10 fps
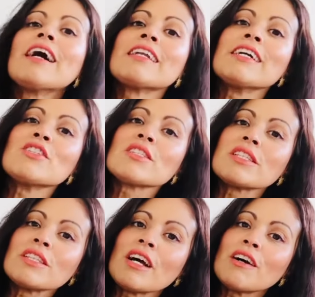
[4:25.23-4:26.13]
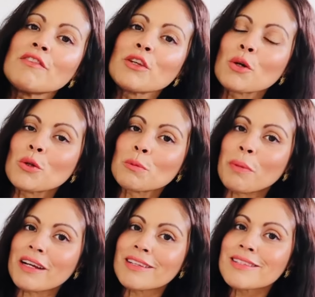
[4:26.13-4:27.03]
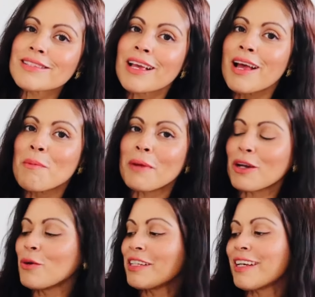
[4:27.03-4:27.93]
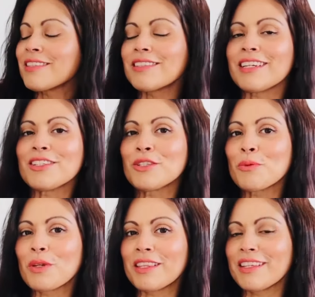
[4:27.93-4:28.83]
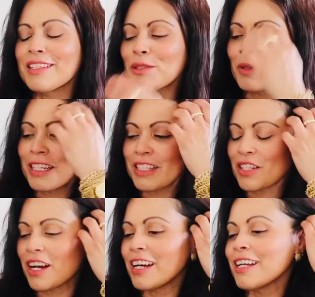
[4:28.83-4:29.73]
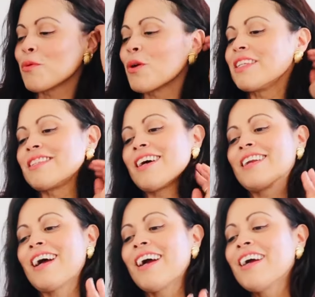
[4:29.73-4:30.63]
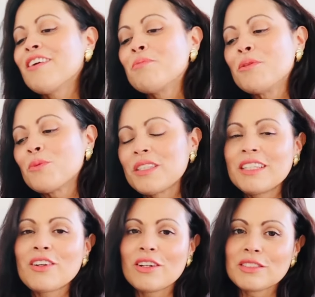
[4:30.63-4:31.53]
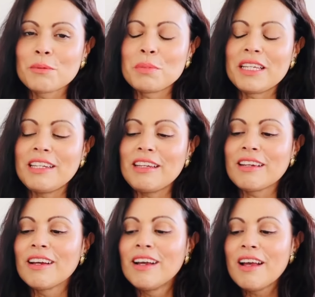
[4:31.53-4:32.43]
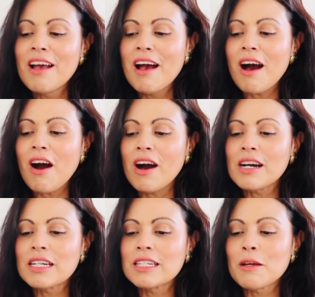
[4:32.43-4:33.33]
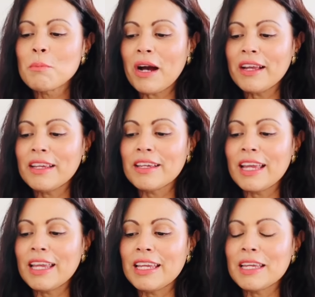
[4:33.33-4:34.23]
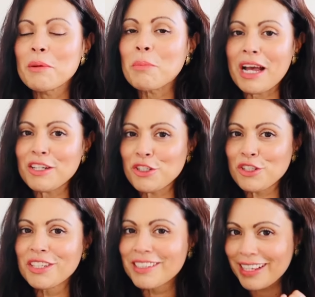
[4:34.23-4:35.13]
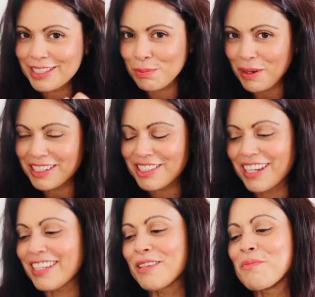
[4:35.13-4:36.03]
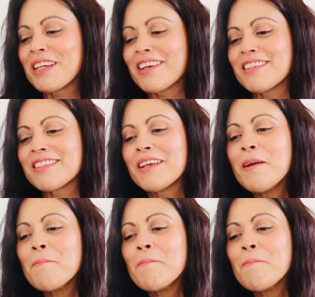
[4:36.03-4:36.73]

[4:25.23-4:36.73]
And I just love the gold buttons. My only hesitation with this when I saw it was that I have been really contemplating on buying a Bash Gaspard jacket because